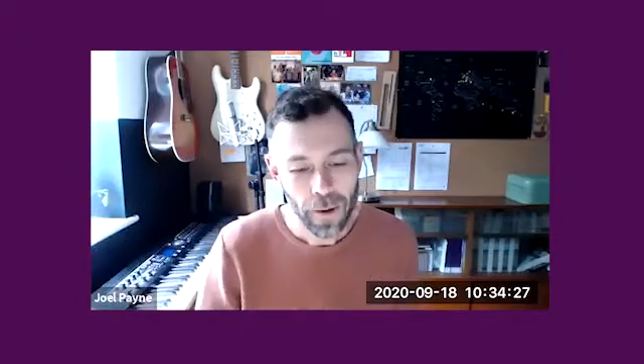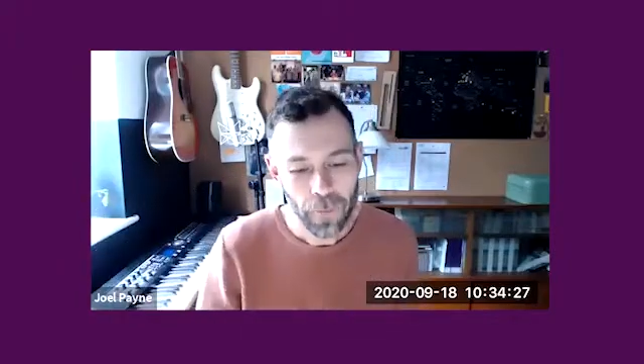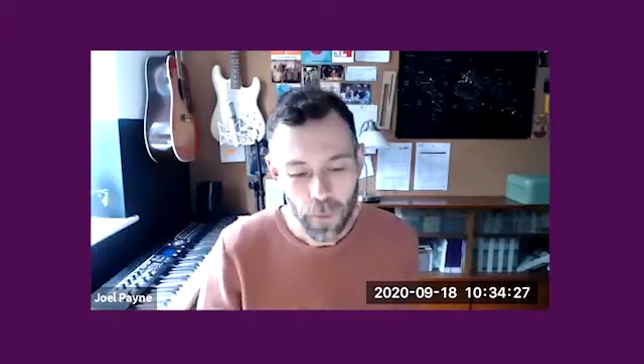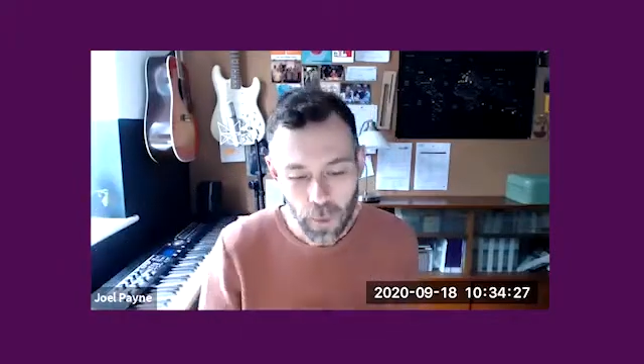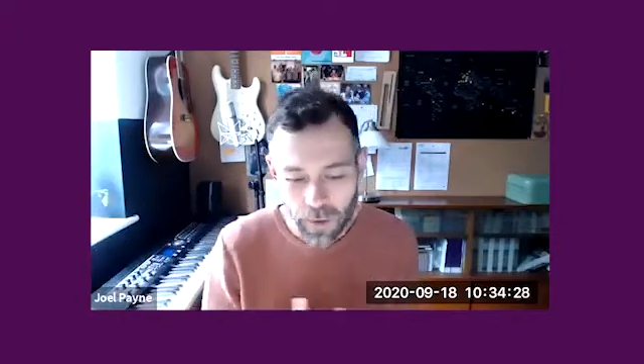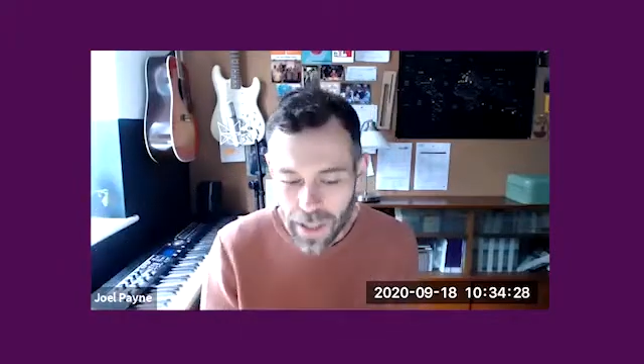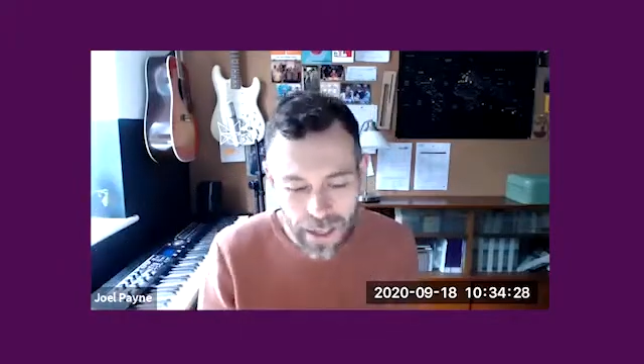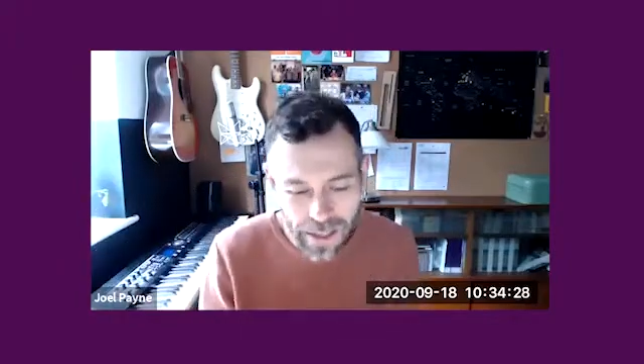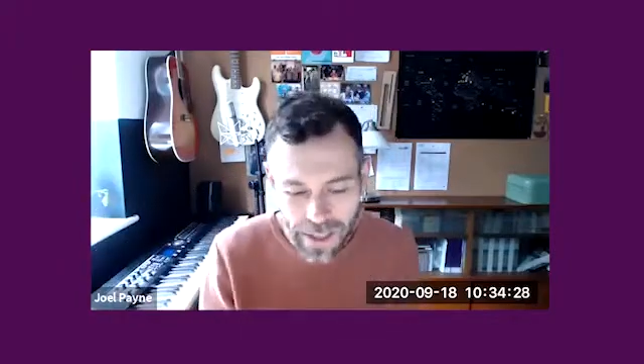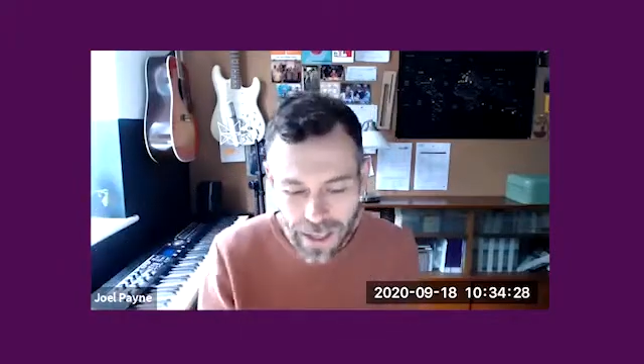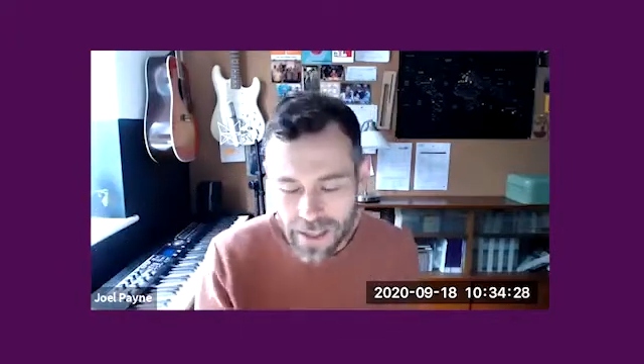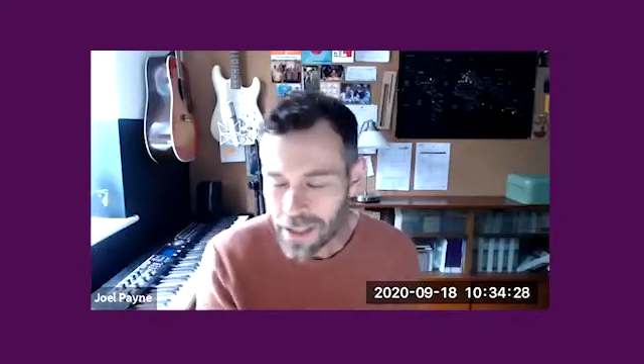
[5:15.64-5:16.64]
And we
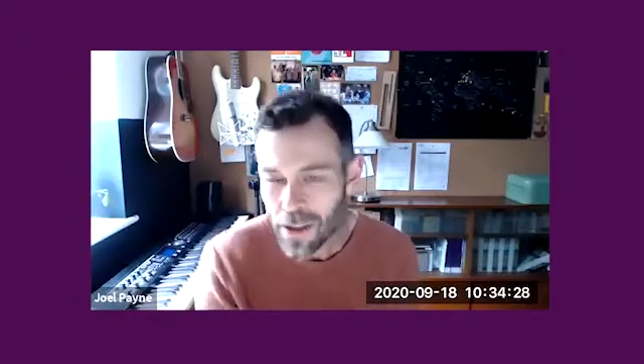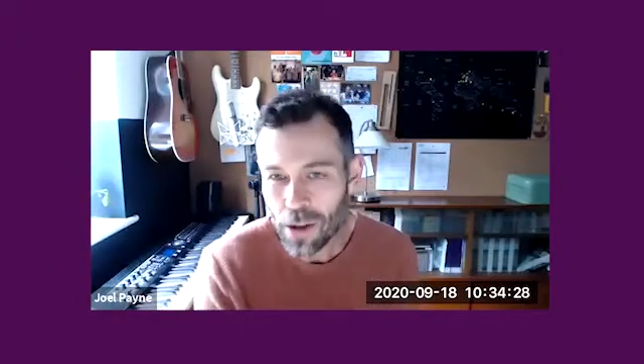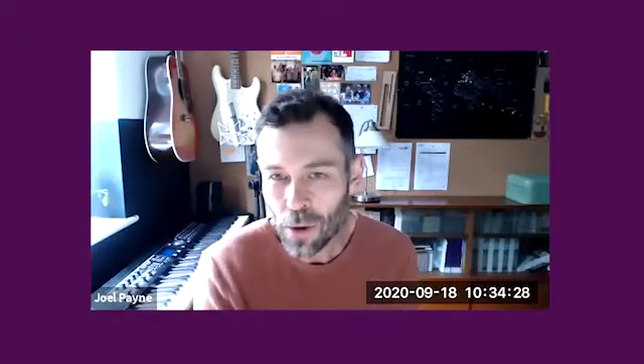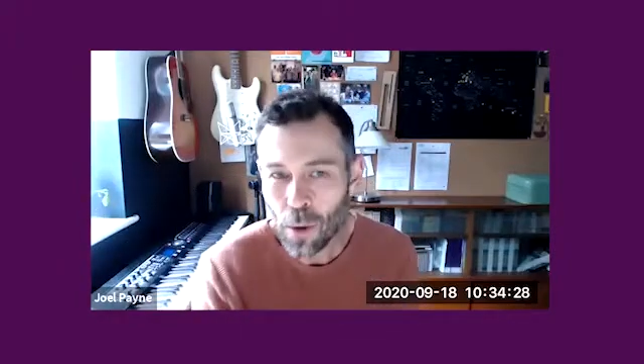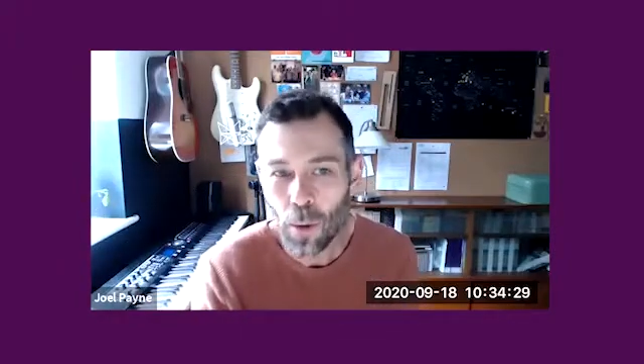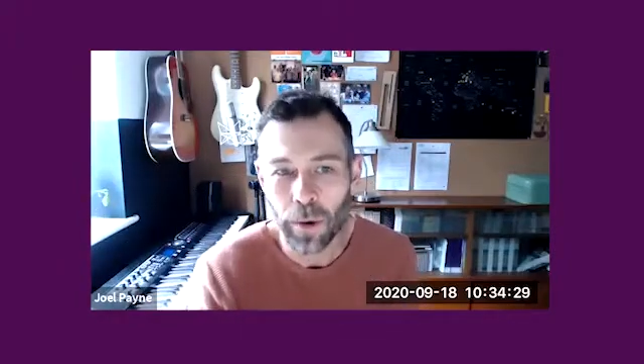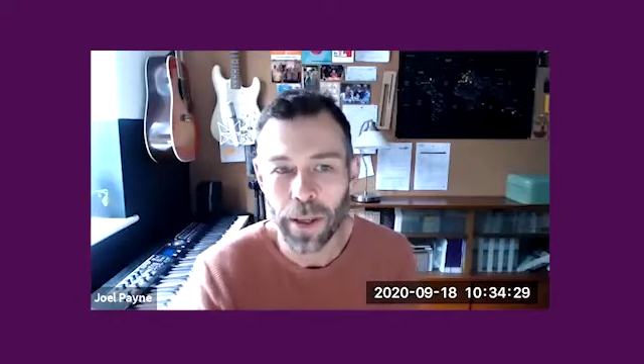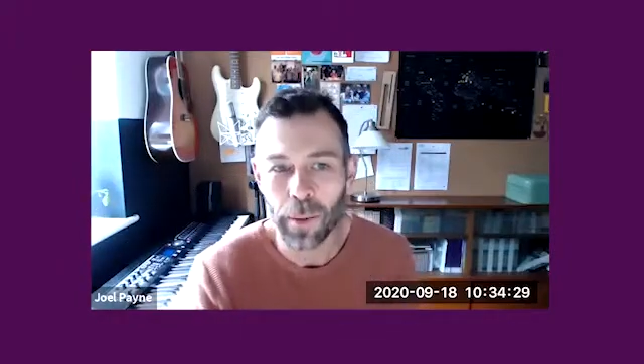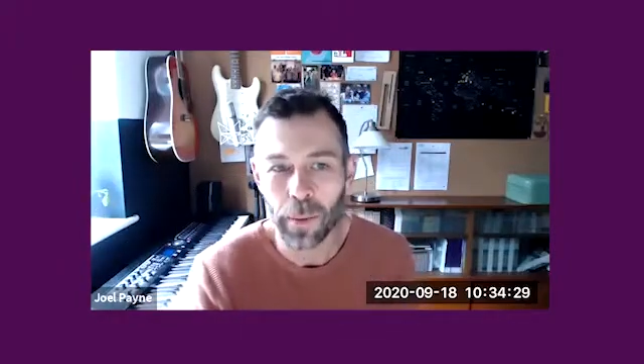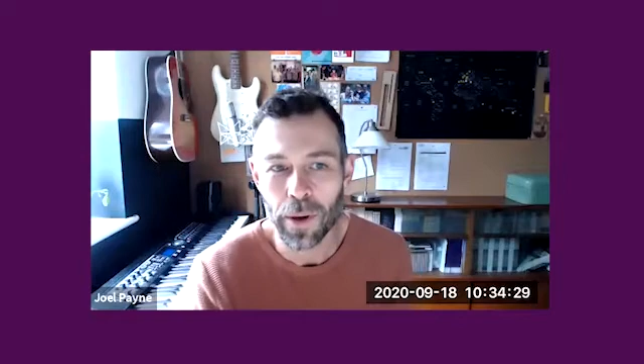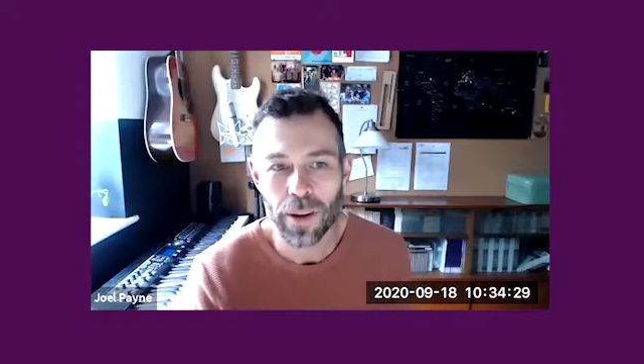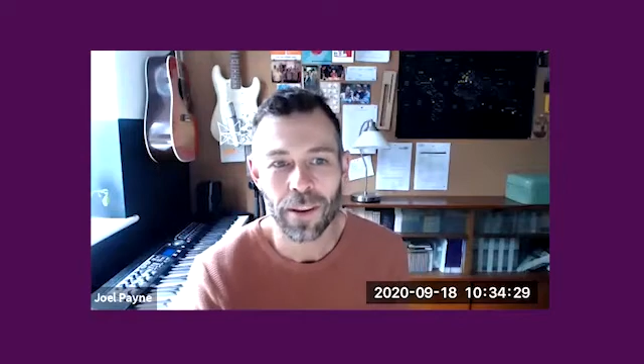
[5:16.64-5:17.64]
realize that's our story
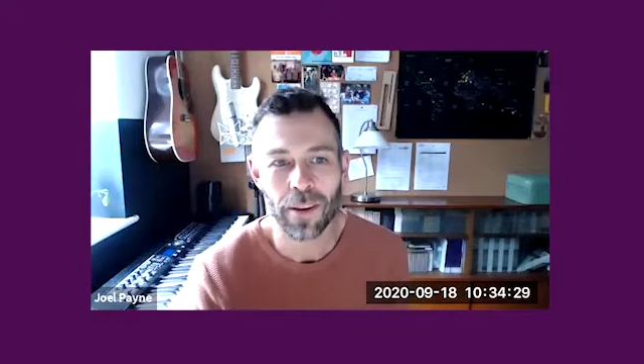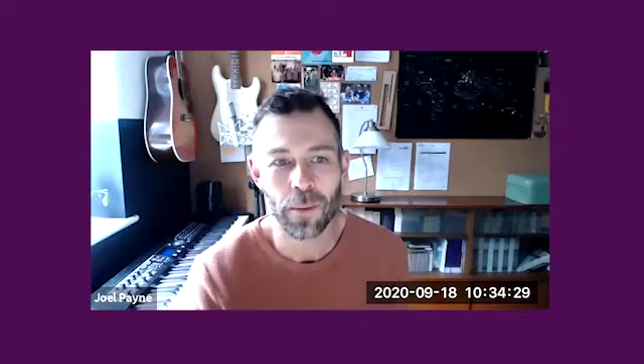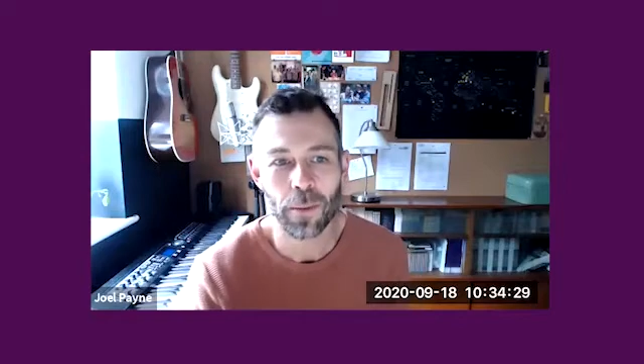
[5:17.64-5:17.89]
with